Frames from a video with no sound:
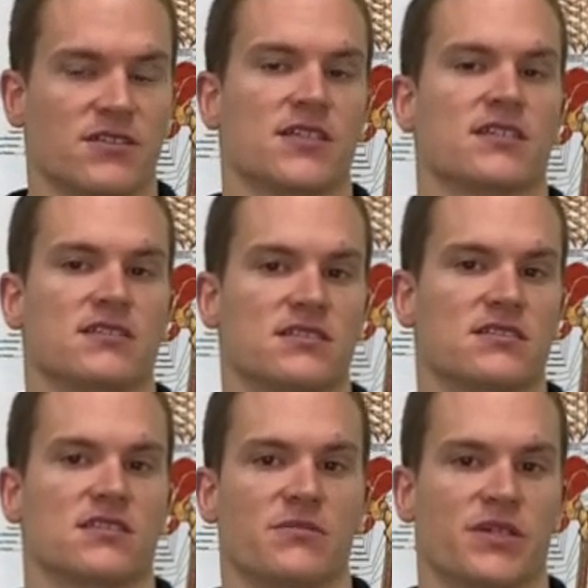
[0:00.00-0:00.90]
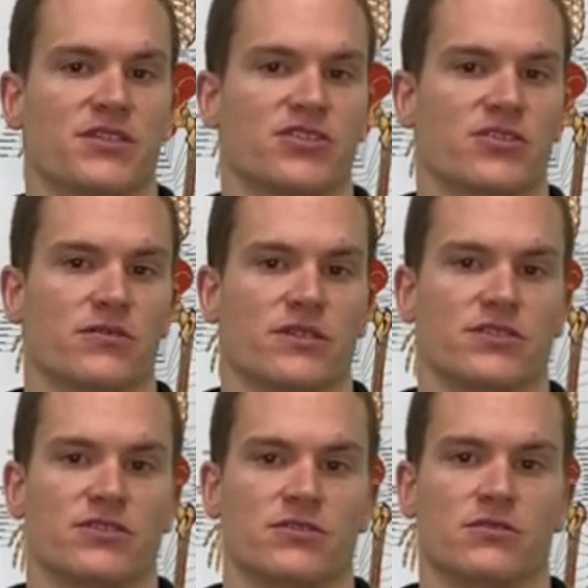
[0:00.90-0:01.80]
consistently because you're going
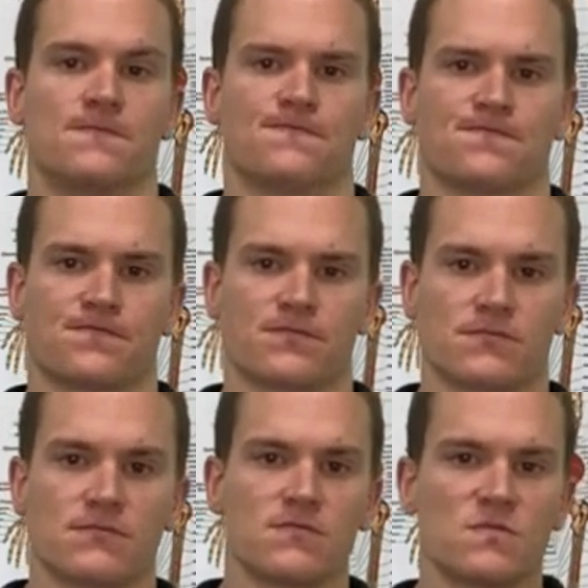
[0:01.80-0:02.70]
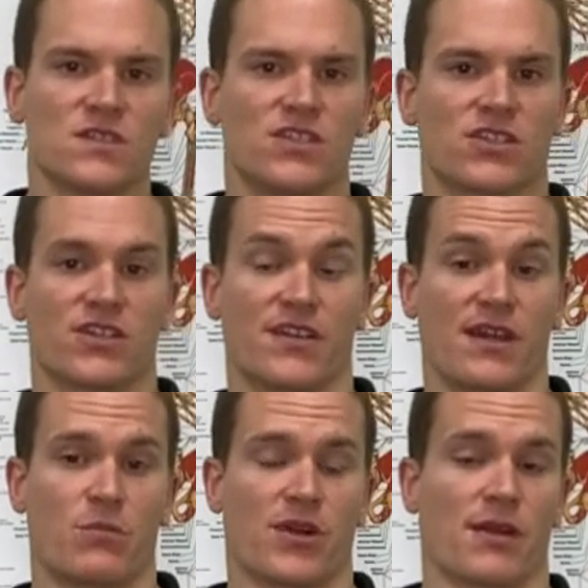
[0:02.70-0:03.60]
to then
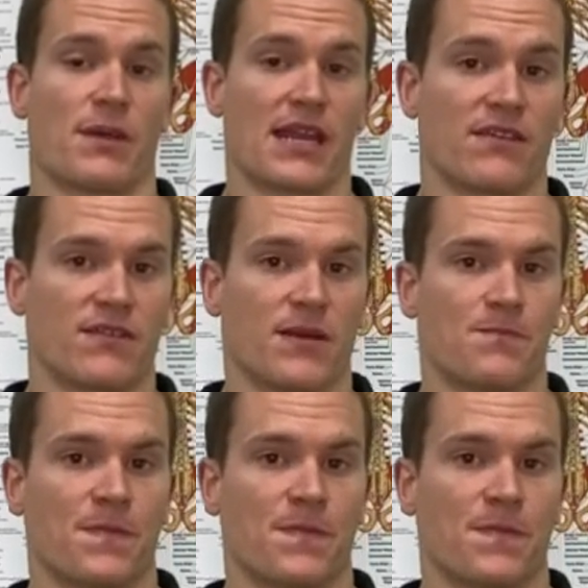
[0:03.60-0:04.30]
put on body fat.